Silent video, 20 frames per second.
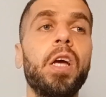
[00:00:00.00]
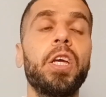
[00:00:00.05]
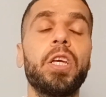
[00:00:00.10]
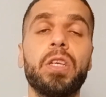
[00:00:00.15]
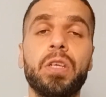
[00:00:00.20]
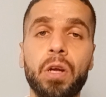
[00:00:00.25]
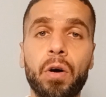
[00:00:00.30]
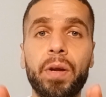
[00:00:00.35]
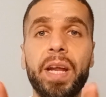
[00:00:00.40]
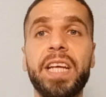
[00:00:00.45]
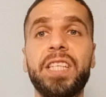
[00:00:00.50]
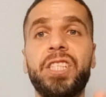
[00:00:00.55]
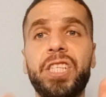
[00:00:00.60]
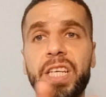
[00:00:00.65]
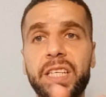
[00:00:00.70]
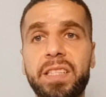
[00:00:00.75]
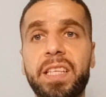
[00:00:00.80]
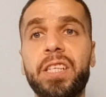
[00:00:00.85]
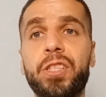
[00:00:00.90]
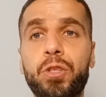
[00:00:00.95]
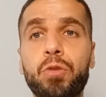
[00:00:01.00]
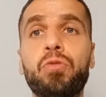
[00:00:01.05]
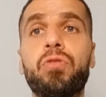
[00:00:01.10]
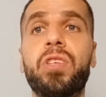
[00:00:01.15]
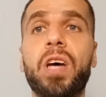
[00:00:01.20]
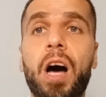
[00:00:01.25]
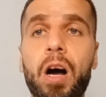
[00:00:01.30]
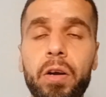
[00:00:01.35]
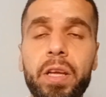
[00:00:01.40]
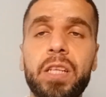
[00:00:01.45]
You know that chick that you
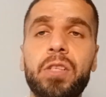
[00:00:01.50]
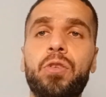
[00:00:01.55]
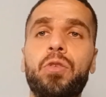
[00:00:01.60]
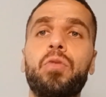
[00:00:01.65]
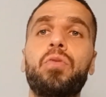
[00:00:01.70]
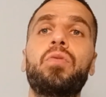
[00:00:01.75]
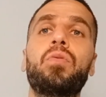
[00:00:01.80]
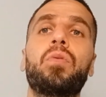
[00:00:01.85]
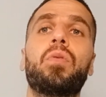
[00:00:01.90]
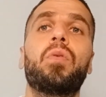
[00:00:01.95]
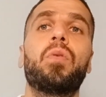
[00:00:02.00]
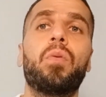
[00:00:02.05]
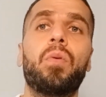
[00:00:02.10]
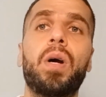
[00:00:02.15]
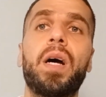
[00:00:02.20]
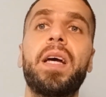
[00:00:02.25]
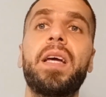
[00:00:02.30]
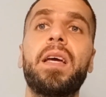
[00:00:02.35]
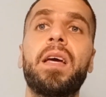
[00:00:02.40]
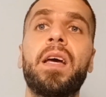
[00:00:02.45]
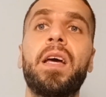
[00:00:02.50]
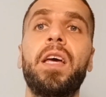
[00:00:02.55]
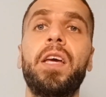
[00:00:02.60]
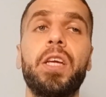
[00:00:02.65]
talking to, right?